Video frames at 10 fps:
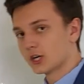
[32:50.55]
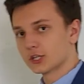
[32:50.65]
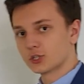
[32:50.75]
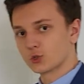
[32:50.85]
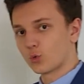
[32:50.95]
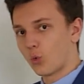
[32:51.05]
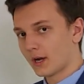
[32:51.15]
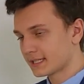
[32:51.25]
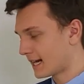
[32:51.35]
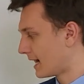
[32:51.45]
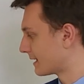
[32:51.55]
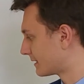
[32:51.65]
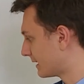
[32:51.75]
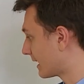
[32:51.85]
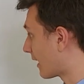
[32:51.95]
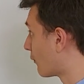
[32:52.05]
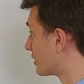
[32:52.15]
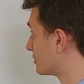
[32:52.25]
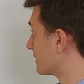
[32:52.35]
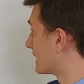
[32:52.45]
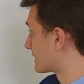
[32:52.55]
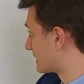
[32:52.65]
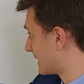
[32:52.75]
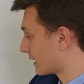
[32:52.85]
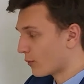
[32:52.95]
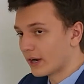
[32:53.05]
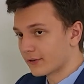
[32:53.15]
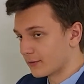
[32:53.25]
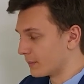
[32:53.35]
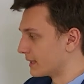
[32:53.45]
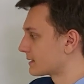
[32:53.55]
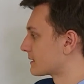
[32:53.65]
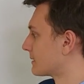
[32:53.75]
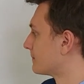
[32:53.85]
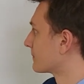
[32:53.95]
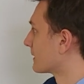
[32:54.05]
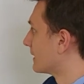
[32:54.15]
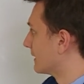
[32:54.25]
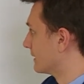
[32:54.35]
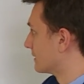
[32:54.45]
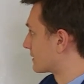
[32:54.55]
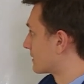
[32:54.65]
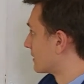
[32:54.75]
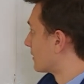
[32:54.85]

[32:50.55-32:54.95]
Just one hot thing I want you guys to take away from this is